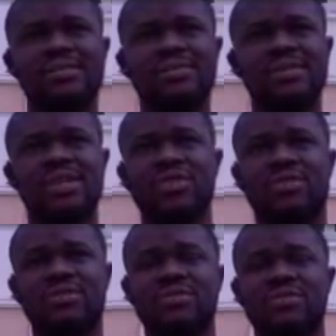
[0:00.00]
you know,
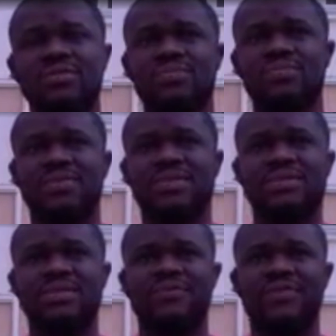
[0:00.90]
even through
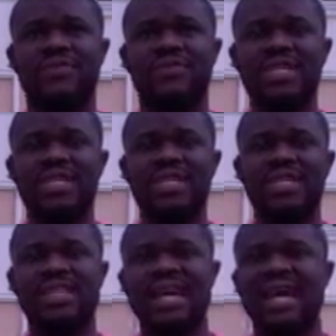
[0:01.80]
the friends
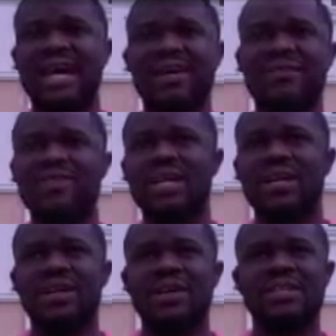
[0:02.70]
I have,
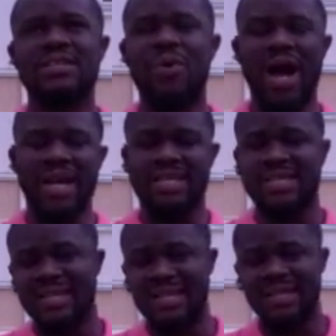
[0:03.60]
it's
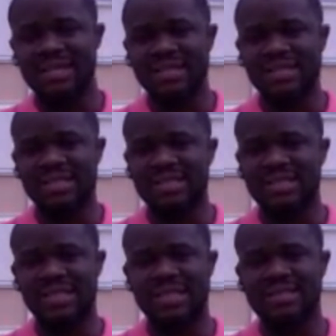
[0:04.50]
quiet.
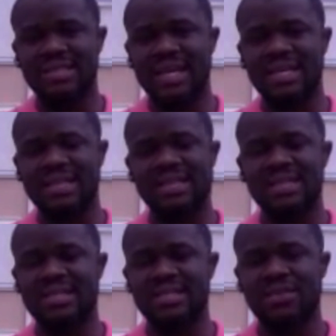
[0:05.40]
It's this. I
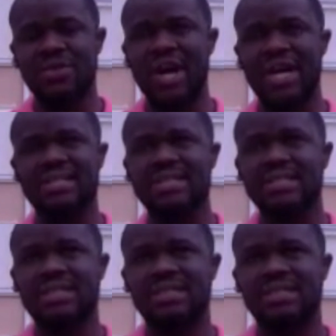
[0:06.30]
think it's still quiet.
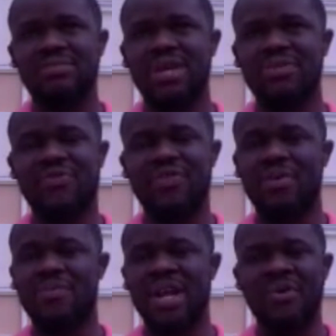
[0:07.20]
Maybe
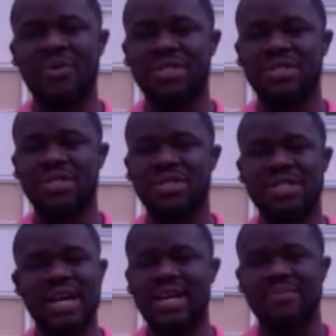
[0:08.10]
from now we'll
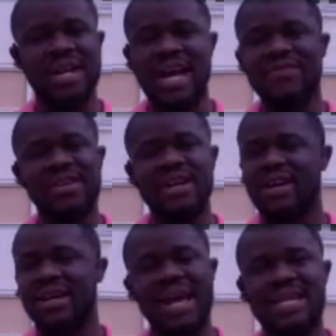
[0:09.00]
start hearing, but I haven't
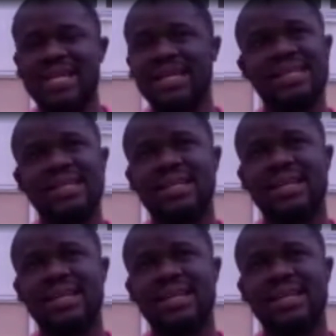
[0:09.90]
heard any.